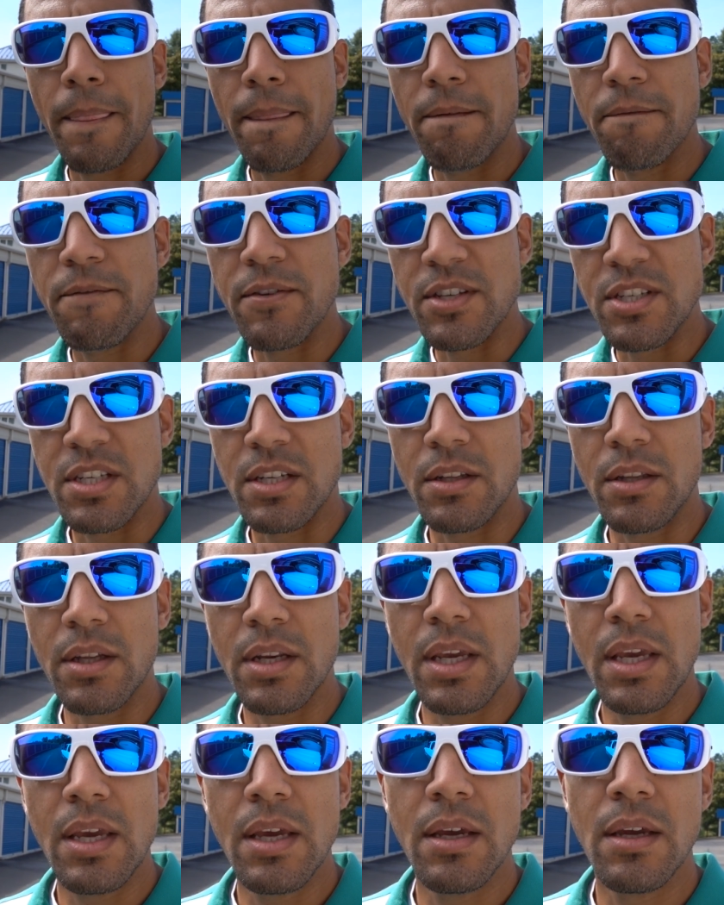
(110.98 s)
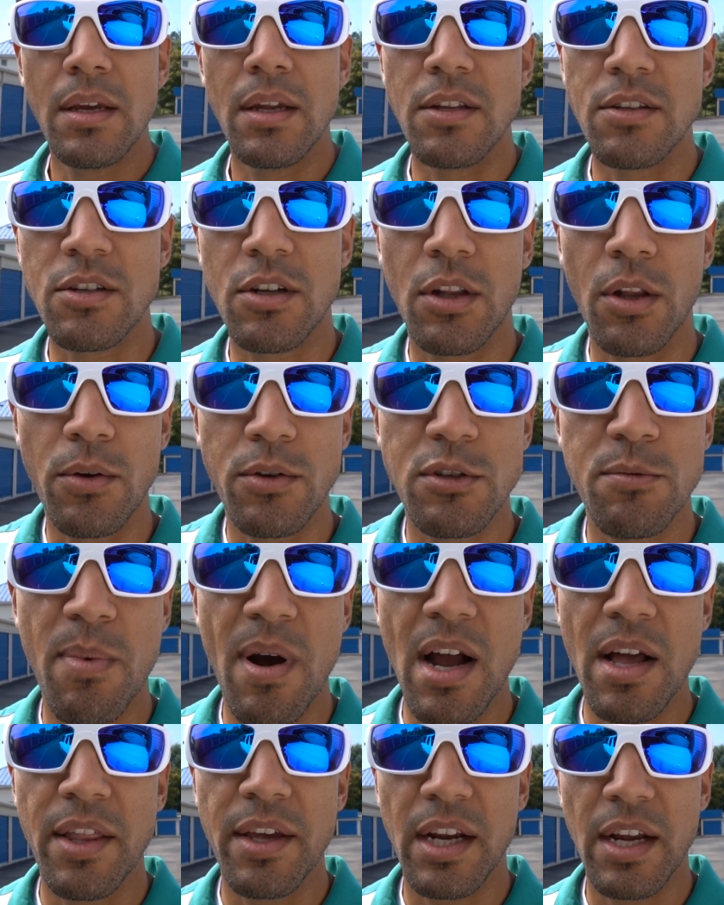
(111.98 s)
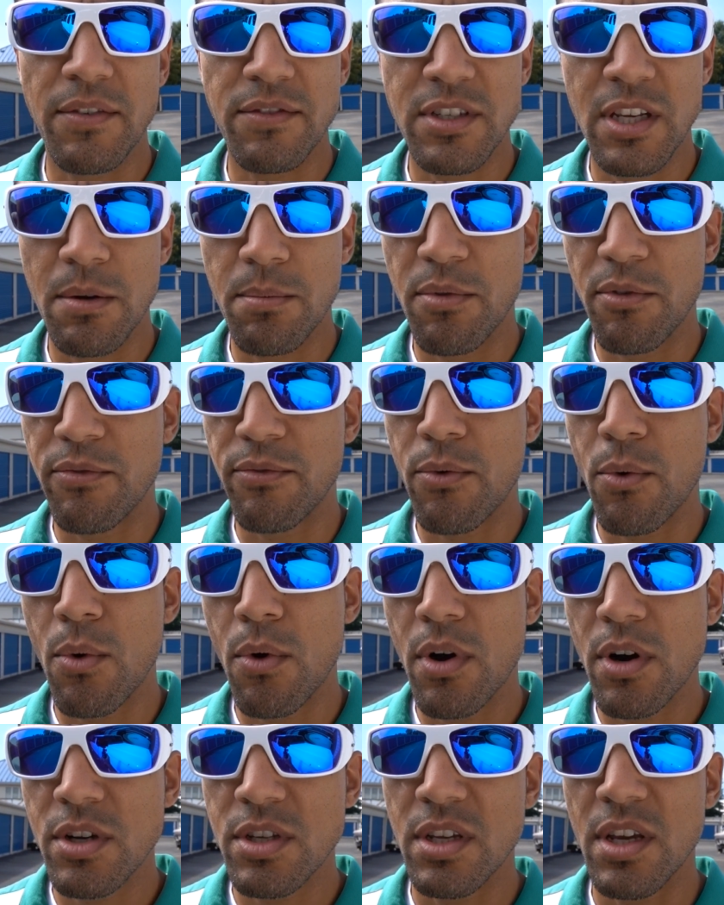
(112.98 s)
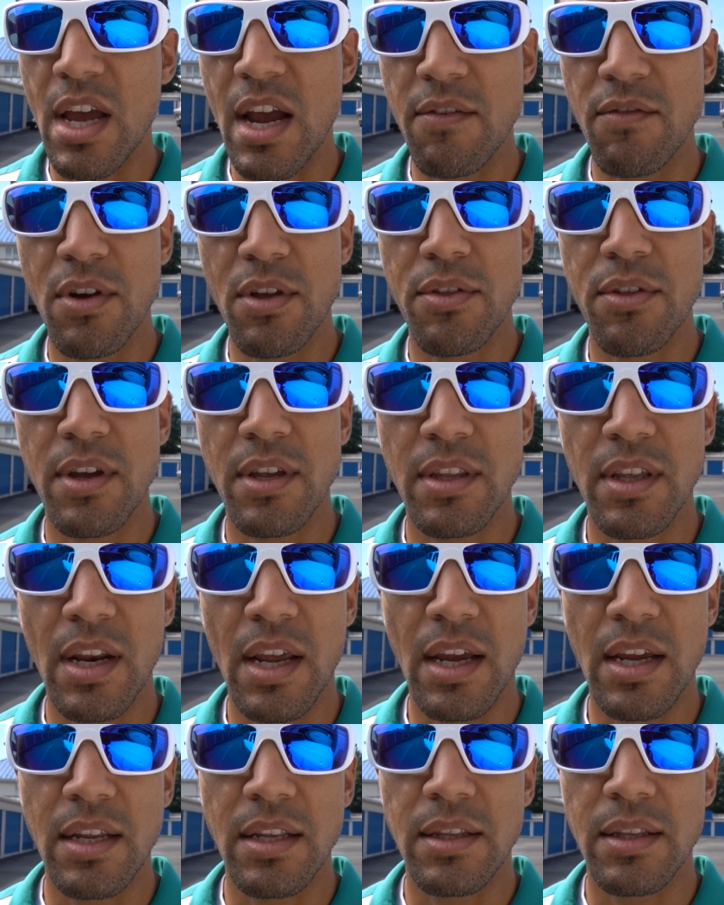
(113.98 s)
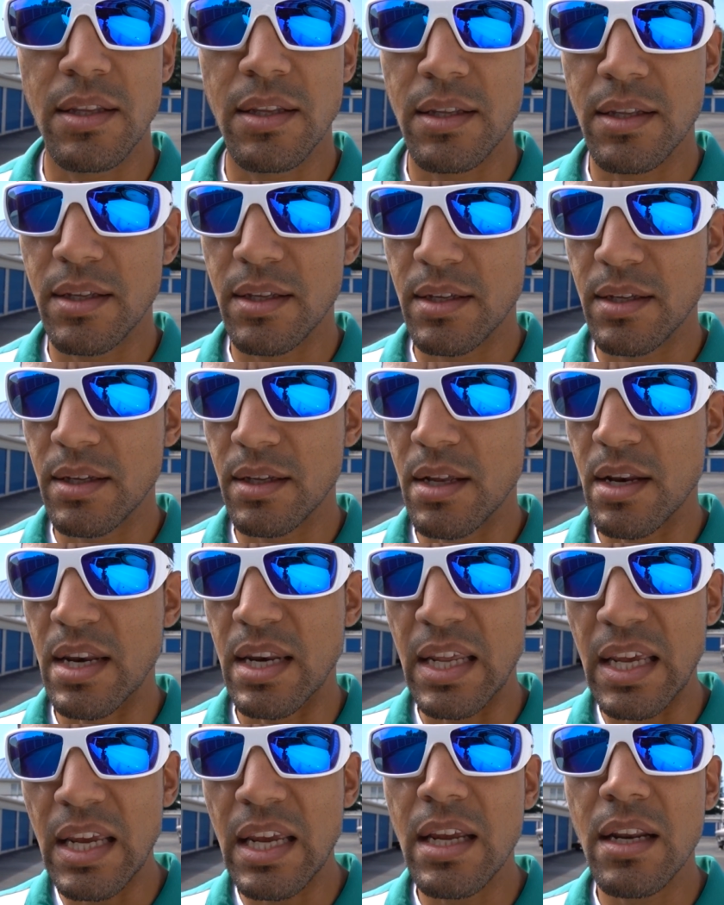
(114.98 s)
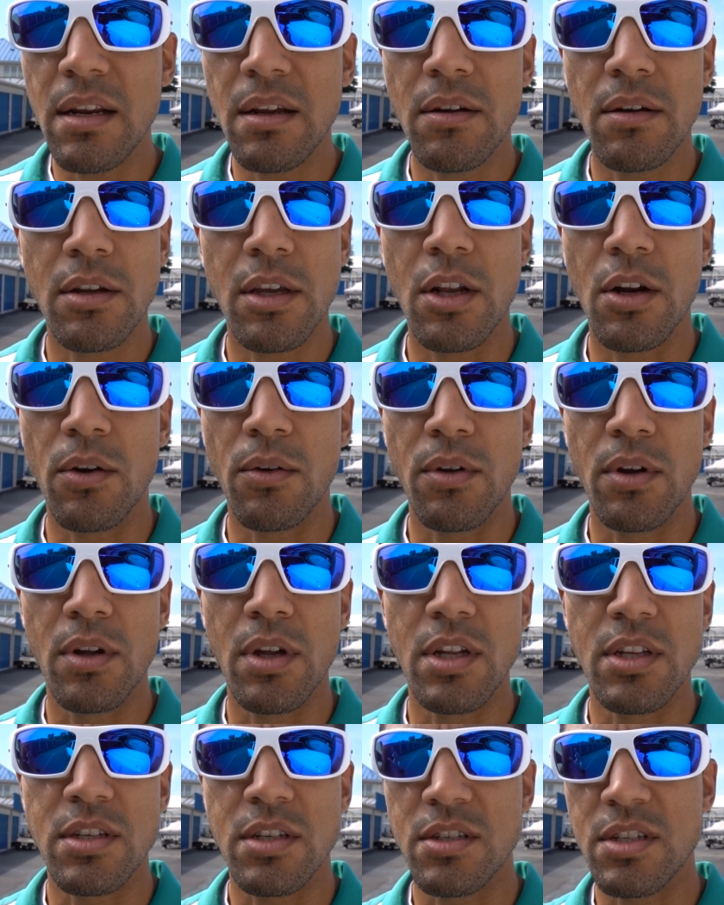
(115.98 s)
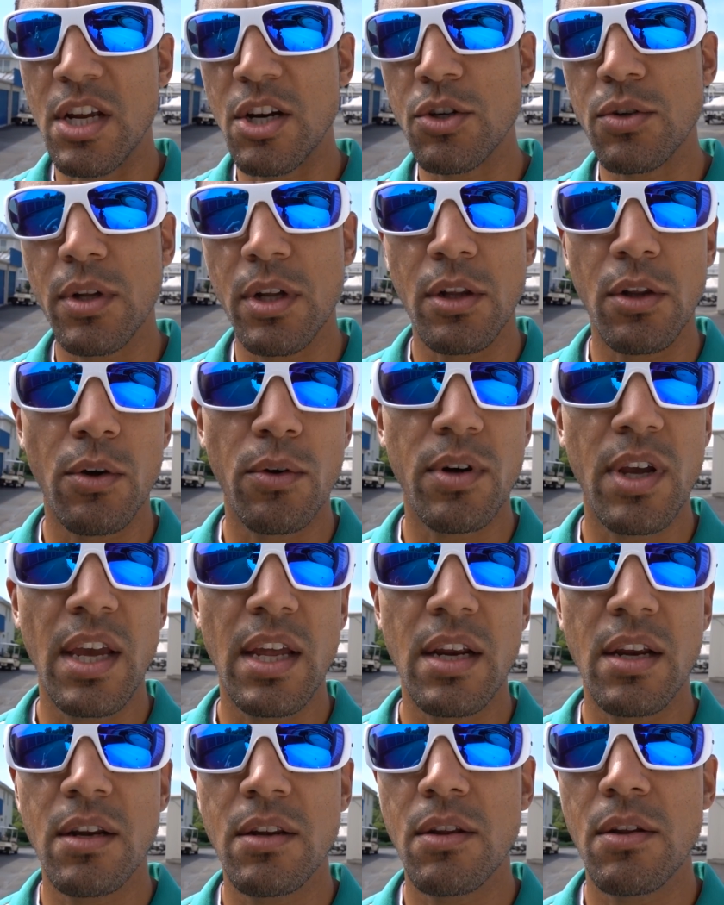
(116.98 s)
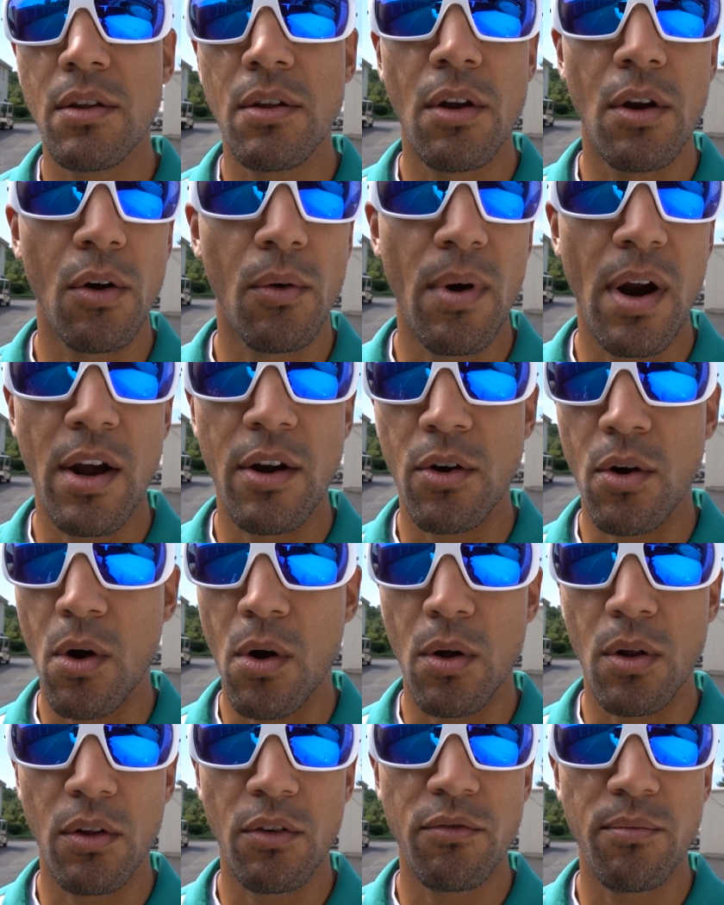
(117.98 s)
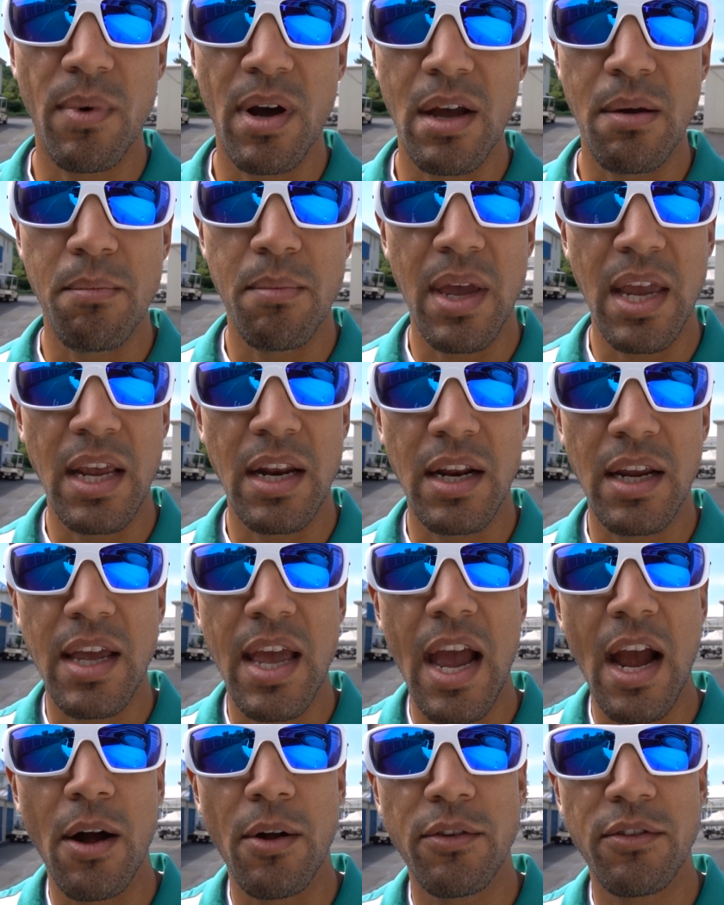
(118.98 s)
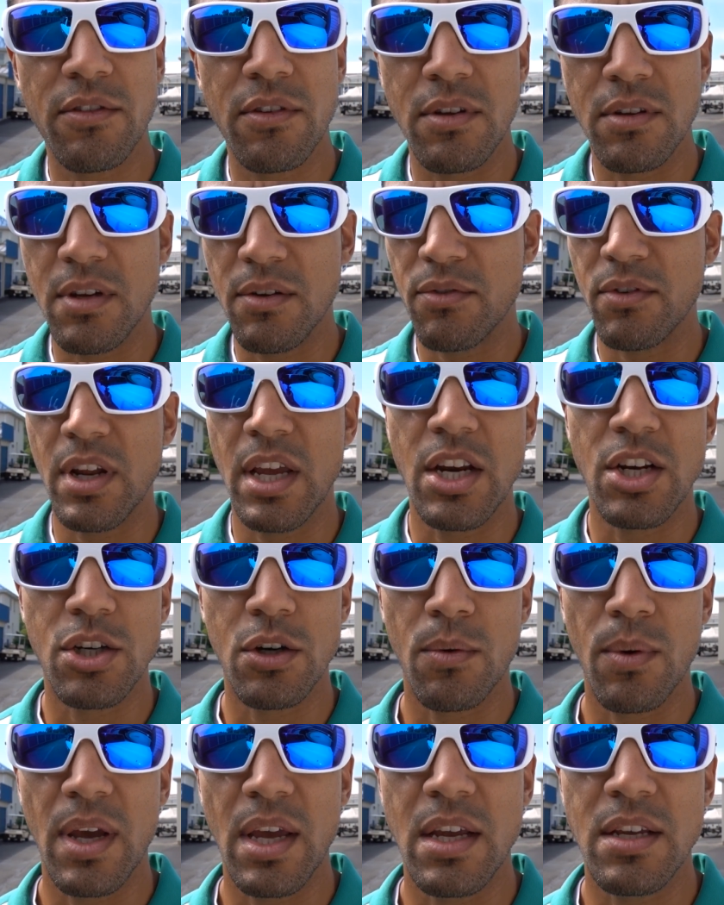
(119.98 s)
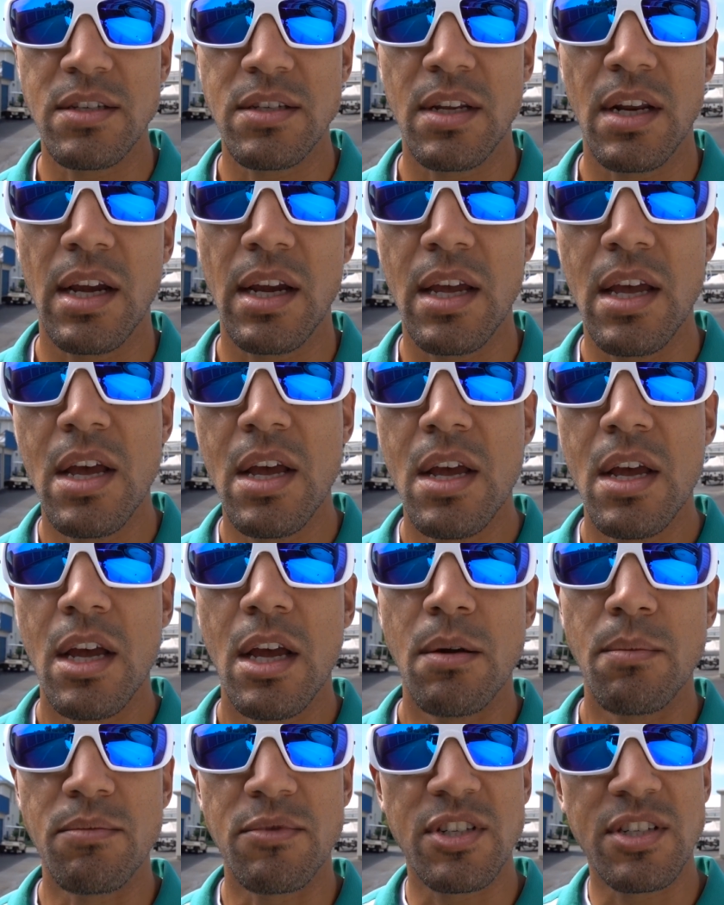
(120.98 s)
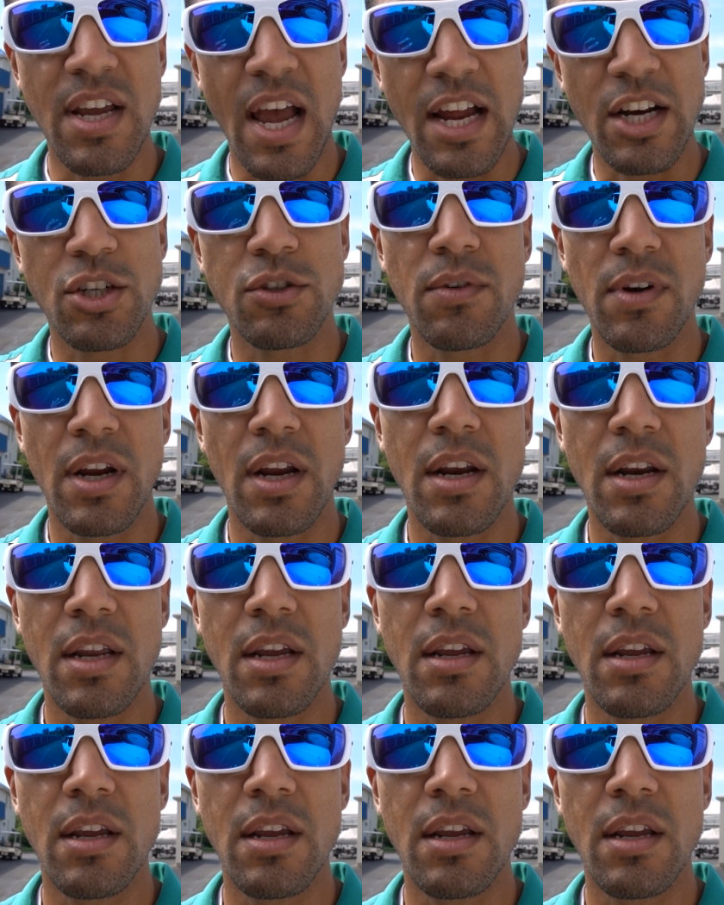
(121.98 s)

facility. It's close by, like I've said before, to everything that I need. You know, it's centrally located around all of my main accounts, the different HOAs that I am saturated